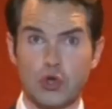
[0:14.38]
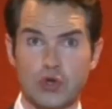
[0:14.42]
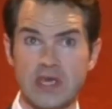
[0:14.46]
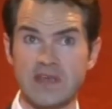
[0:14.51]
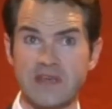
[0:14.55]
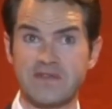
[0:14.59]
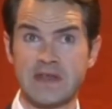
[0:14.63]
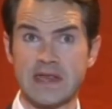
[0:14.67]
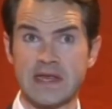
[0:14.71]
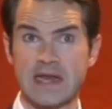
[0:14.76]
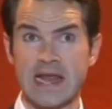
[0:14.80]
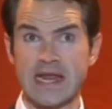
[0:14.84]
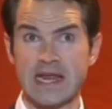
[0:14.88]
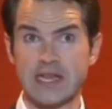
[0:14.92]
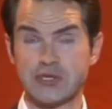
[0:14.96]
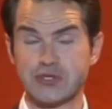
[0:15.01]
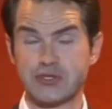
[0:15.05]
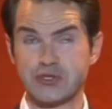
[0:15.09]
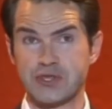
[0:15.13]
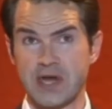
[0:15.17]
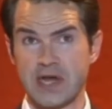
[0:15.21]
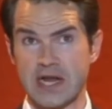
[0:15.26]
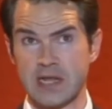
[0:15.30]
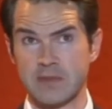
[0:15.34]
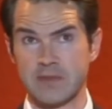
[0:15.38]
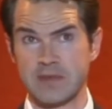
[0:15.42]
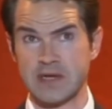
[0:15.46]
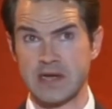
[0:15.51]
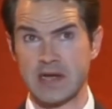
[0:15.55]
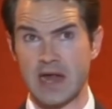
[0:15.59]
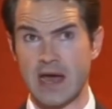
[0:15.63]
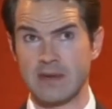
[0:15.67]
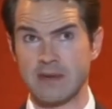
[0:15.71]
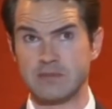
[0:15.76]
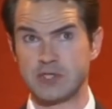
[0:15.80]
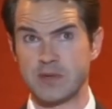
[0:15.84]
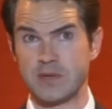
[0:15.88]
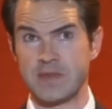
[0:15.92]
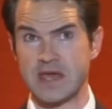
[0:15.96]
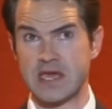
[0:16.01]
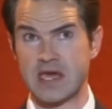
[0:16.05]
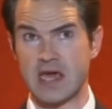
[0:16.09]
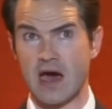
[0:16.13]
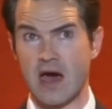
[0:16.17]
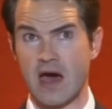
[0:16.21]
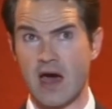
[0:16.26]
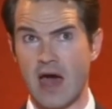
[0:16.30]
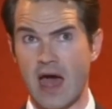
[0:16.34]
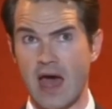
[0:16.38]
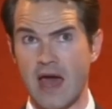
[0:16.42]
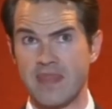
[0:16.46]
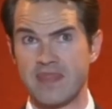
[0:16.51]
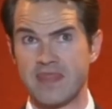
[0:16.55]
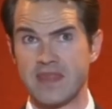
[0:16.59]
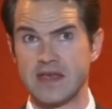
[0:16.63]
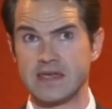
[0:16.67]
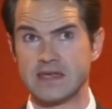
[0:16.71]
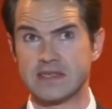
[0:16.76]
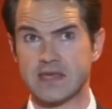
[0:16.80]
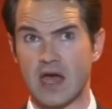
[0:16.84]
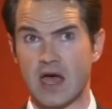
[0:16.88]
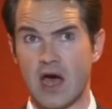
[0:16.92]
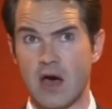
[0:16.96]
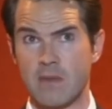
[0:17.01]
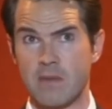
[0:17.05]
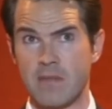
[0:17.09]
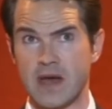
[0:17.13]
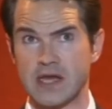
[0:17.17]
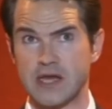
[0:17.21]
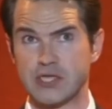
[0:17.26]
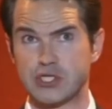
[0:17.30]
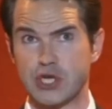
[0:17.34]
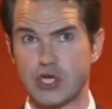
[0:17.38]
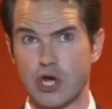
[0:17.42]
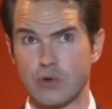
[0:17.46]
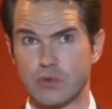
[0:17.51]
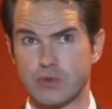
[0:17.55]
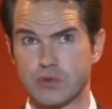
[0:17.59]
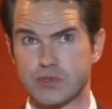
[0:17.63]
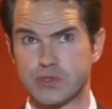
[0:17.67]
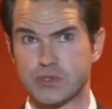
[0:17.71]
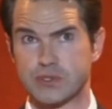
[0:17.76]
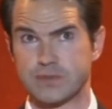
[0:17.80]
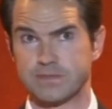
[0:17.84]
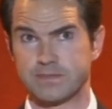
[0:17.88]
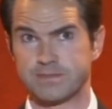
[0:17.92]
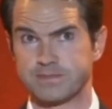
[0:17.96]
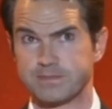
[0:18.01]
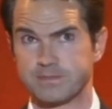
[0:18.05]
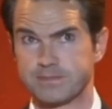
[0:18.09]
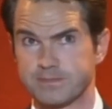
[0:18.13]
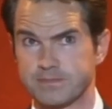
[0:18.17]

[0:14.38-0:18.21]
Good evening, ladies and gentlemen. I'm Jimmy Carr, and these are my jokes.